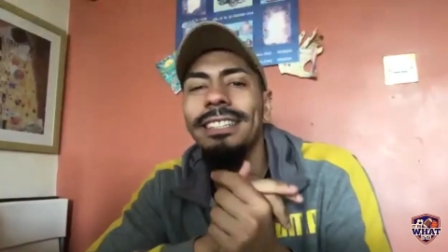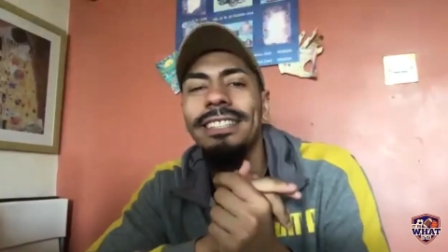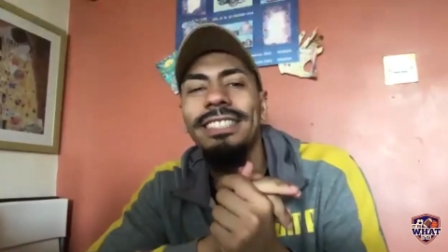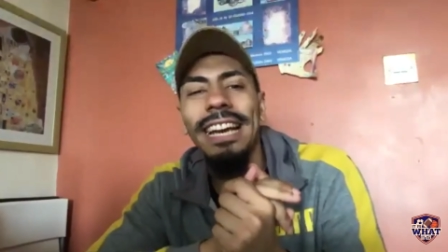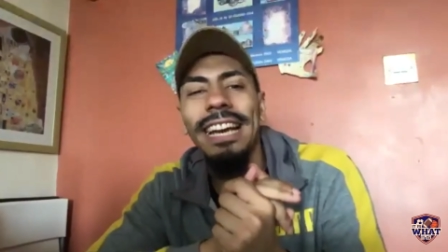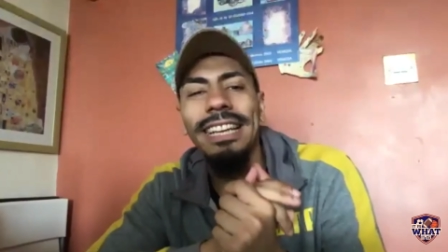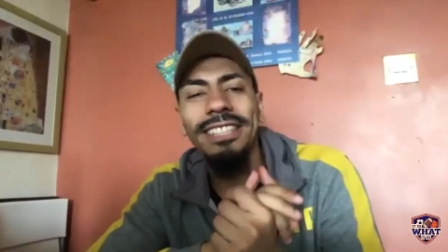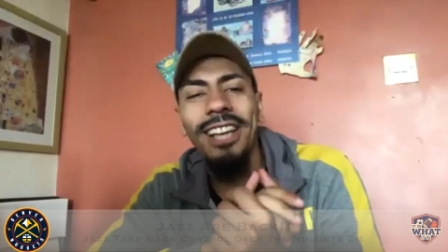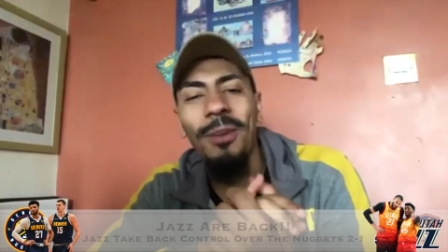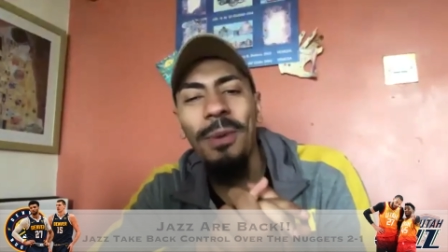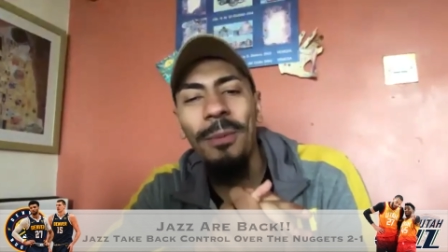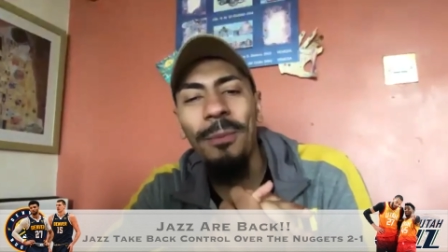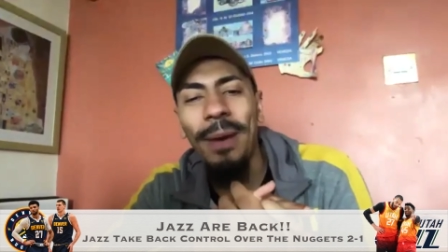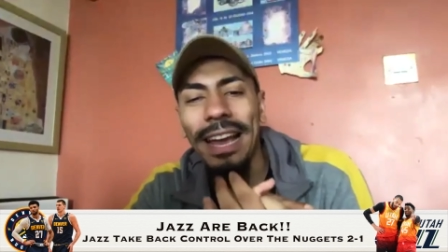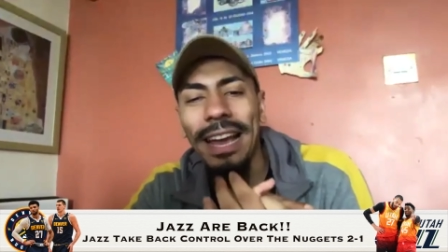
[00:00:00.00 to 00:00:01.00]
Jazz
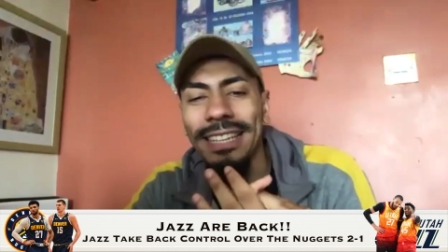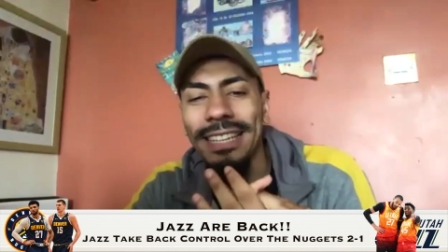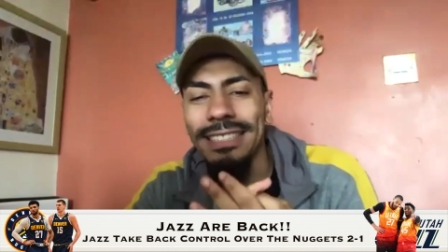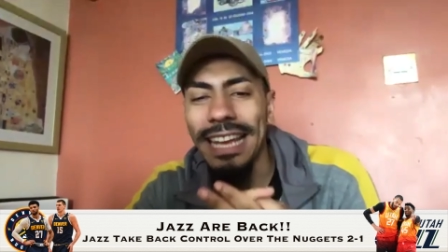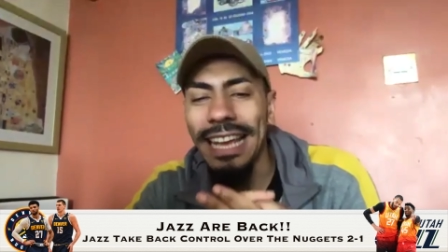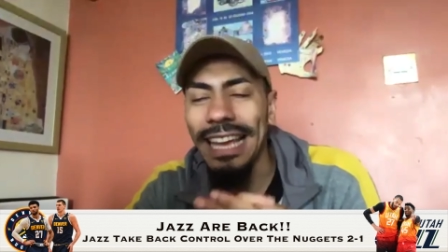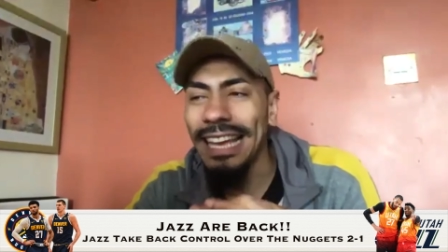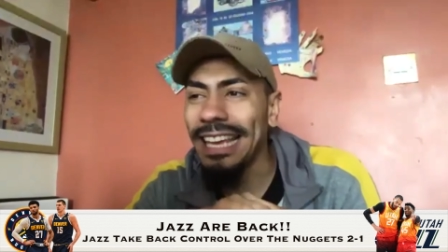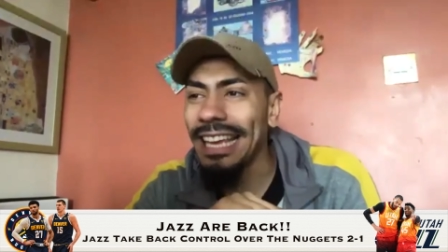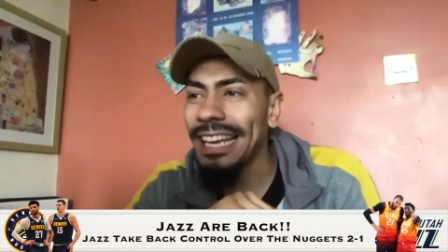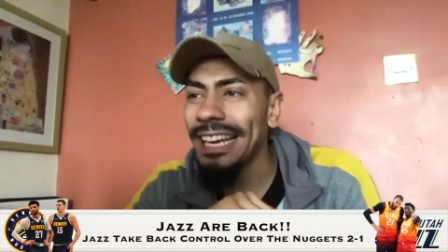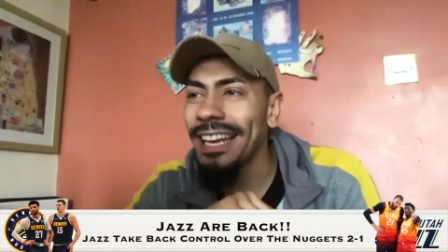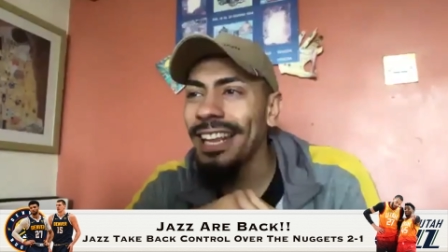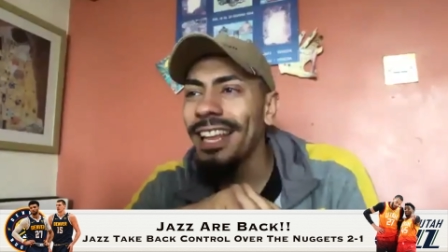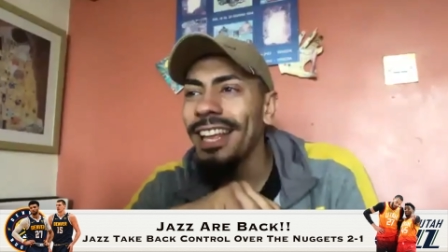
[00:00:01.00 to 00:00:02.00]
coming back and
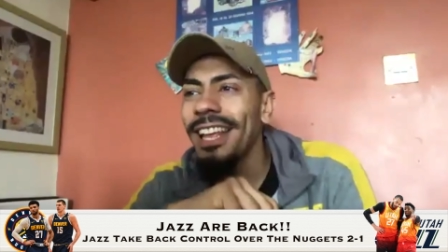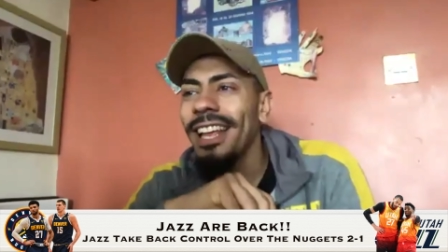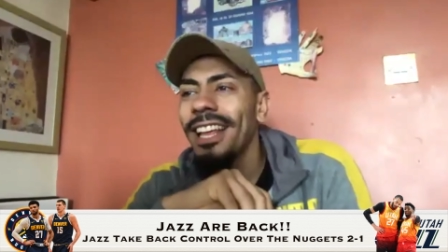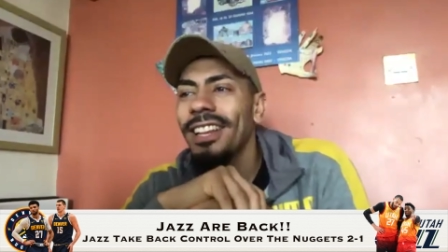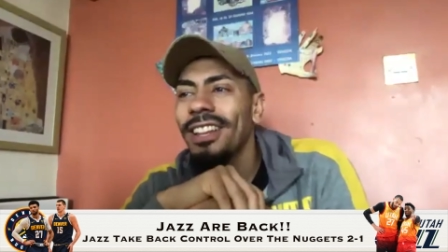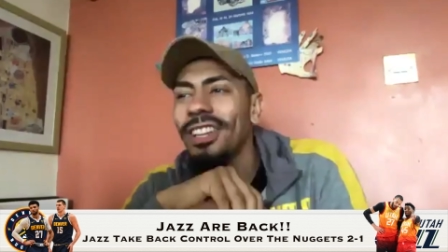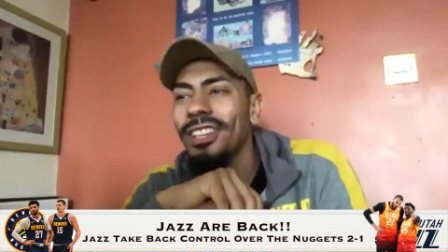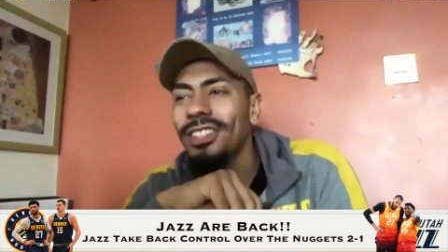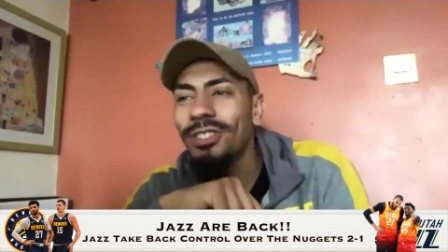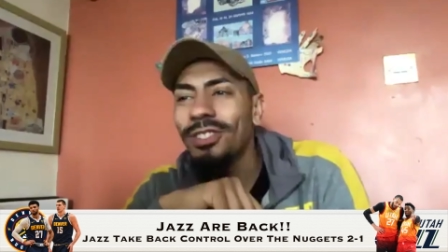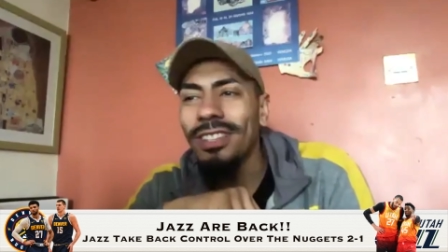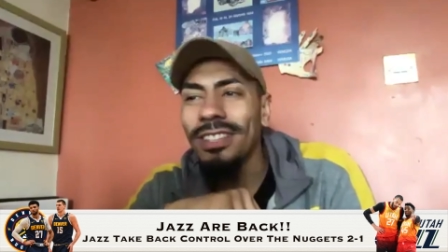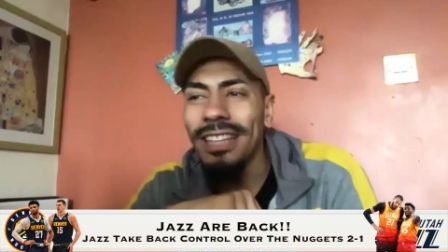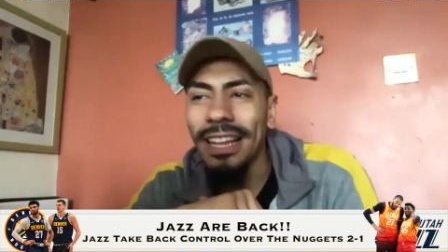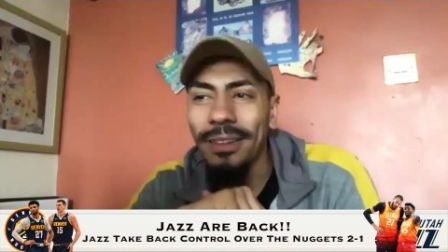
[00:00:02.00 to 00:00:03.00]
taking the
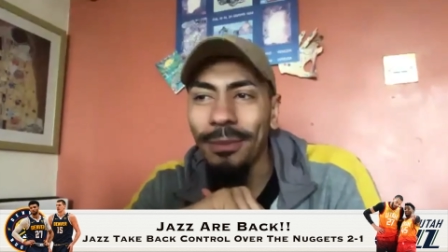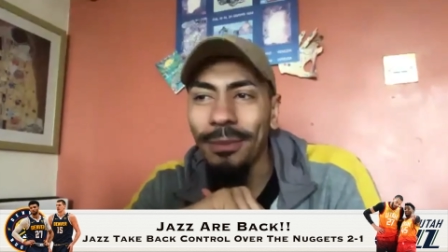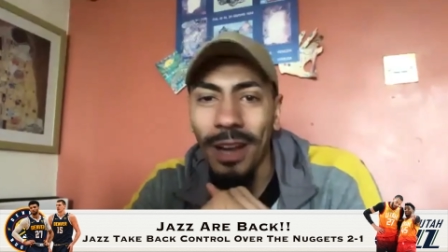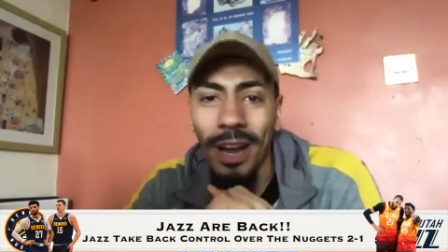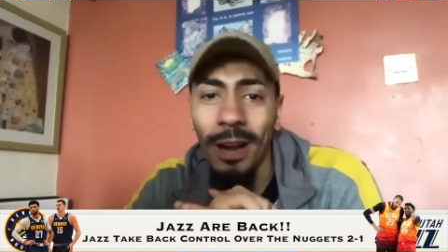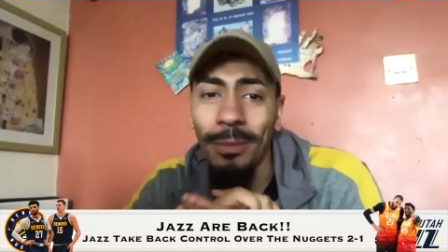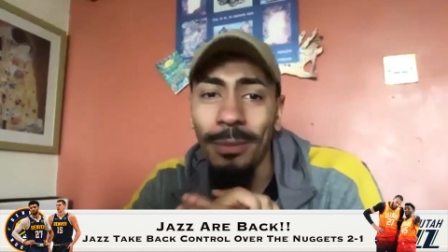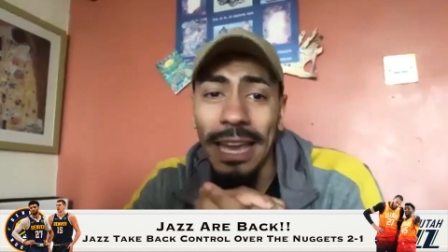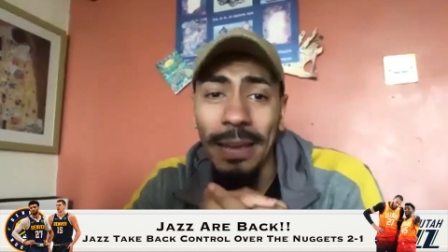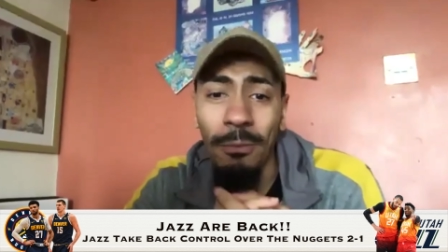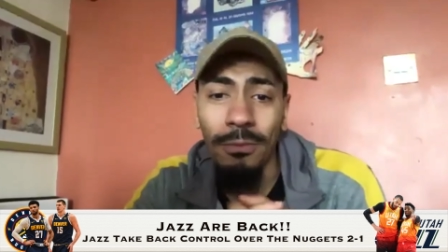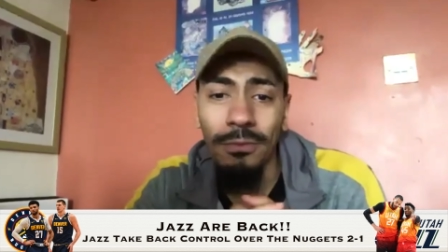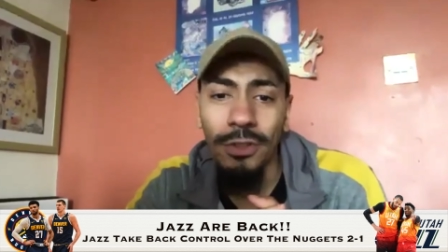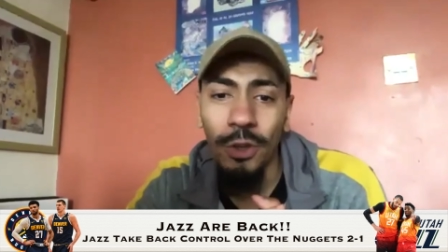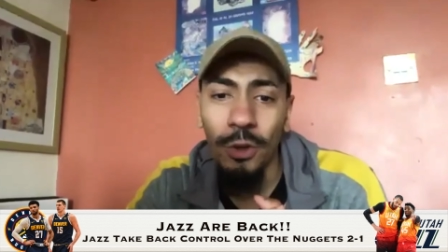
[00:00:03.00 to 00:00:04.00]
the um
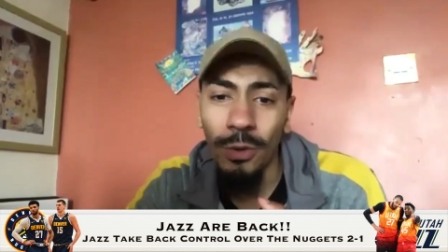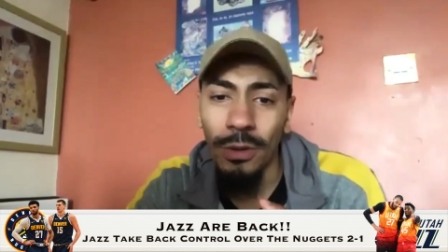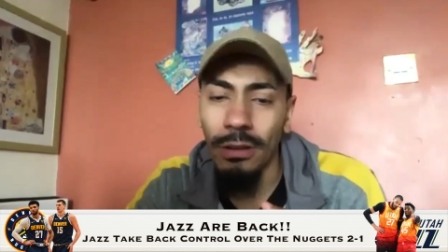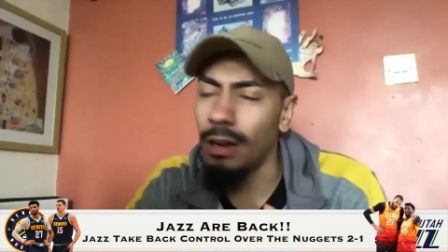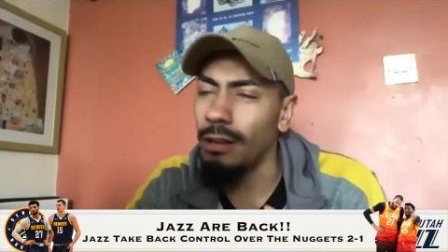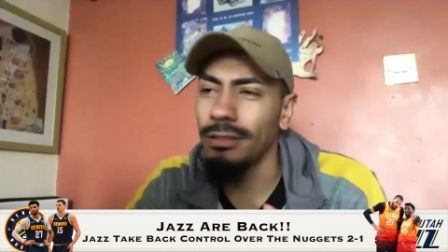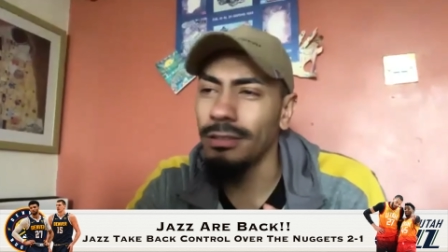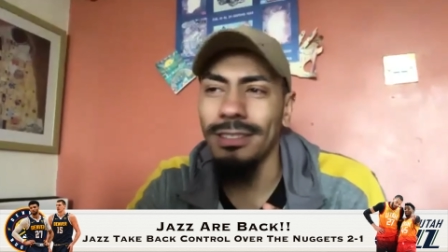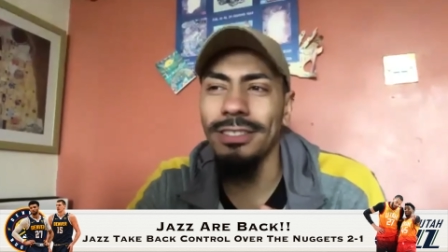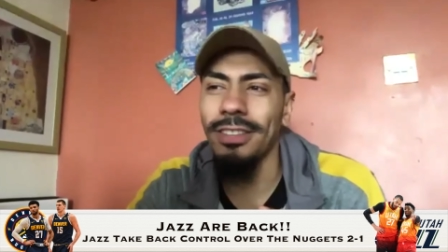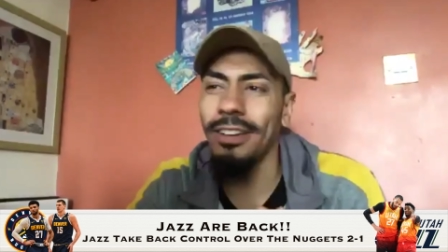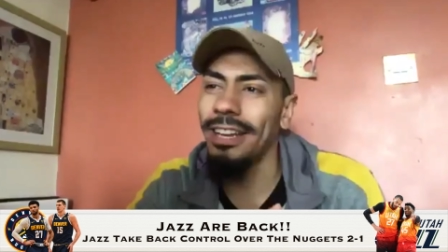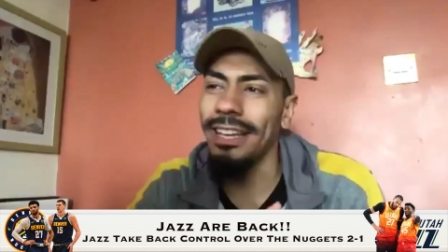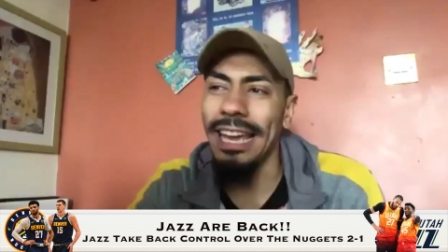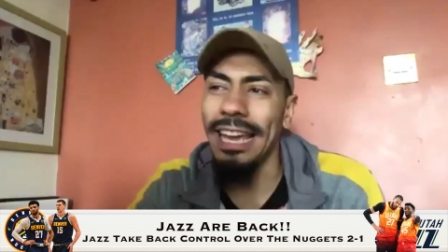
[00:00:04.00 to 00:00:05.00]
game two. Oh,
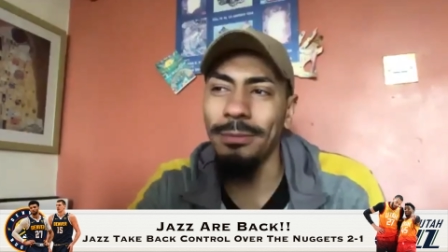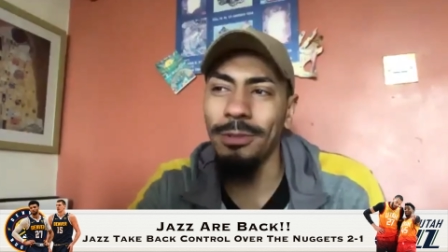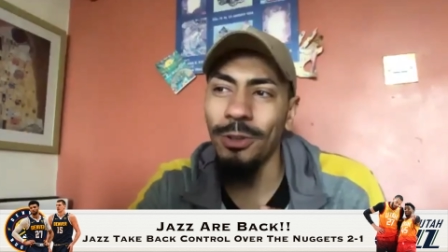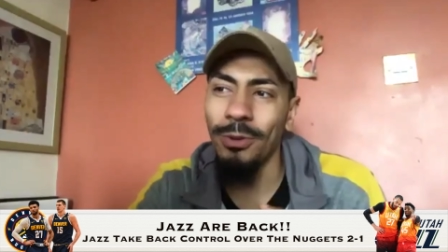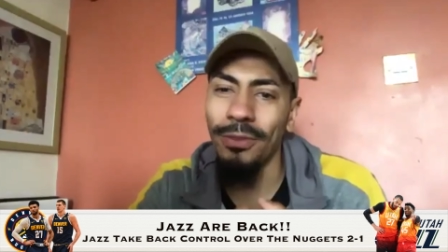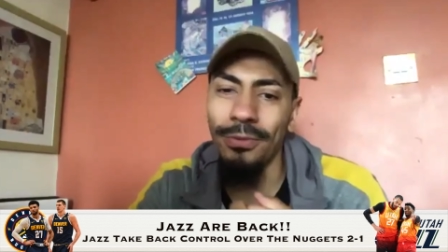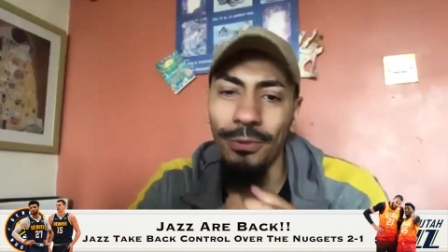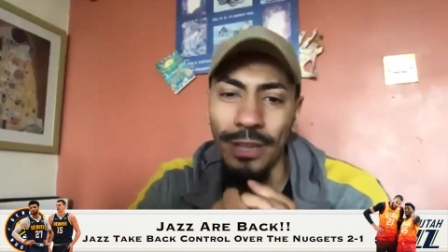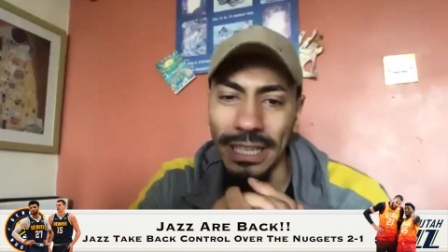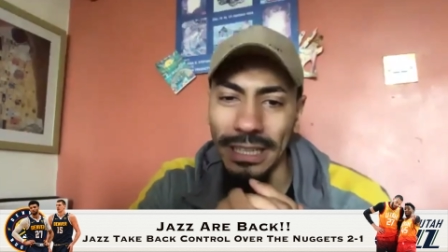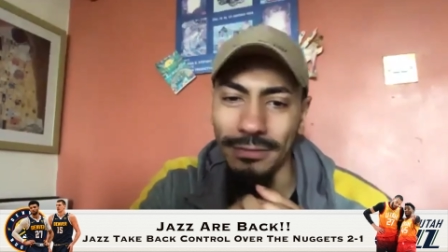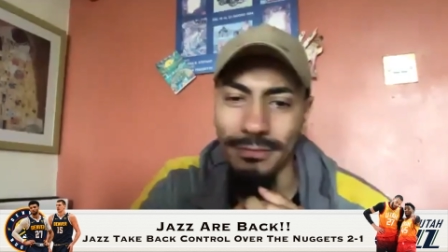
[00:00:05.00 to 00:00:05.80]
sorry, game two and three.